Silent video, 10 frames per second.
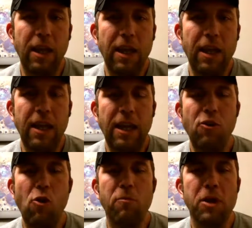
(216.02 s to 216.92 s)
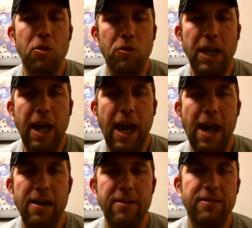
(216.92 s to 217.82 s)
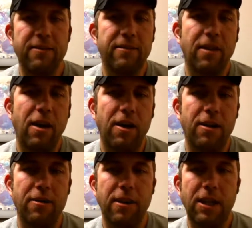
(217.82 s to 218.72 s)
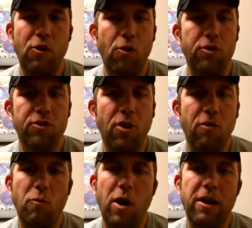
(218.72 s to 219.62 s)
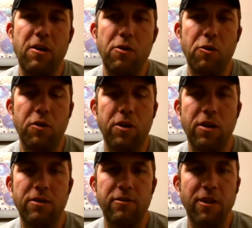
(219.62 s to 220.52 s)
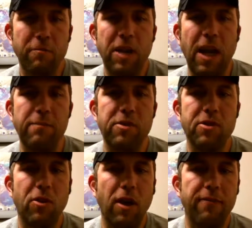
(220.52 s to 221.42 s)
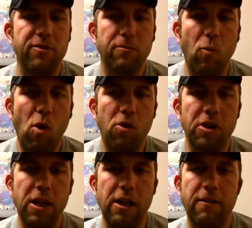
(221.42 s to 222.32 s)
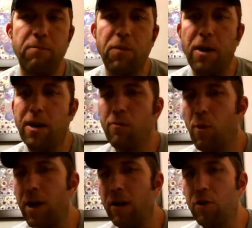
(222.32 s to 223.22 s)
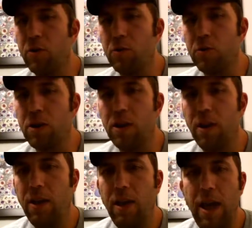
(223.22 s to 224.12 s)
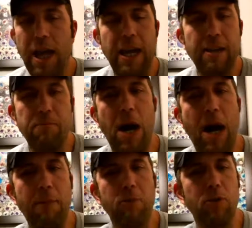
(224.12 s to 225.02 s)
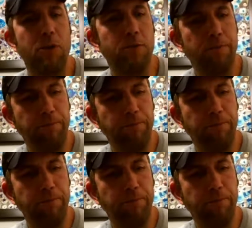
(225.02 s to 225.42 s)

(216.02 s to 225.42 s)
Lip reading: he normally only has like quarter sawn white oak. Sometimes he'll have some walnut, red oak, and poplar.